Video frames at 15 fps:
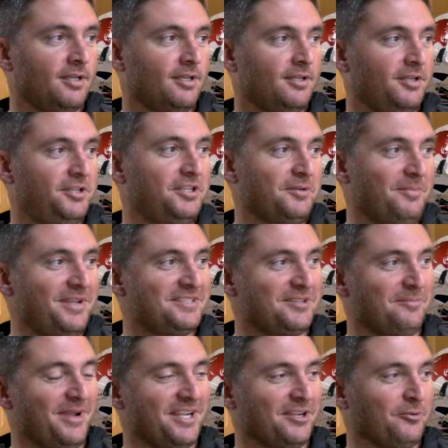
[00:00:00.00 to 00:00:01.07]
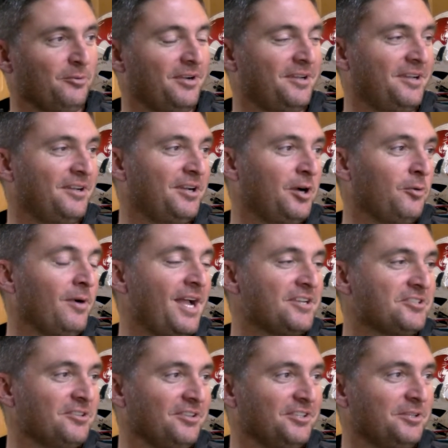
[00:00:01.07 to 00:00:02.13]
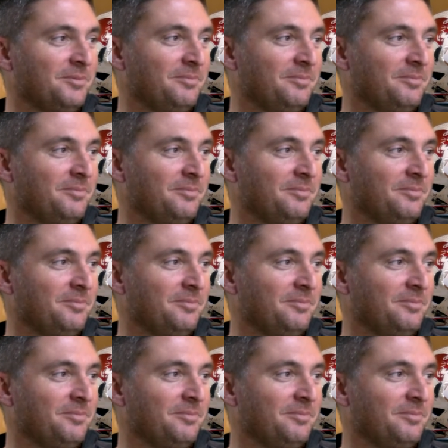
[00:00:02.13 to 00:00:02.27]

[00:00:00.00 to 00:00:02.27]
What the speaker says: Right. To make a rational human